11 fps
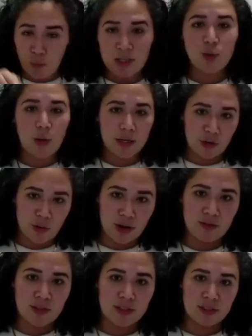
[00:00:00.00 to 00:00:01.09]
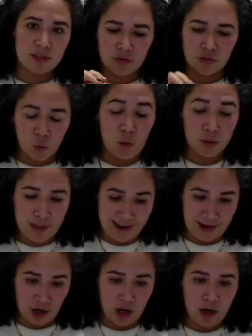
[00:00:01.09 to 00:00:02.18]
went to undergraduate school
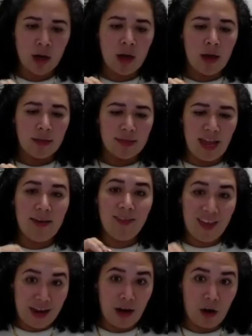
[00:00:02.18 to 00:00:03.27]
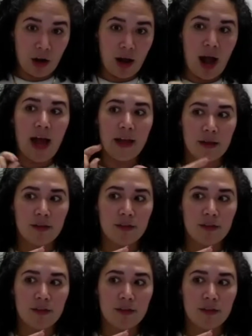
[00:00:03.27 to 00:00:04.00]
there. Then there I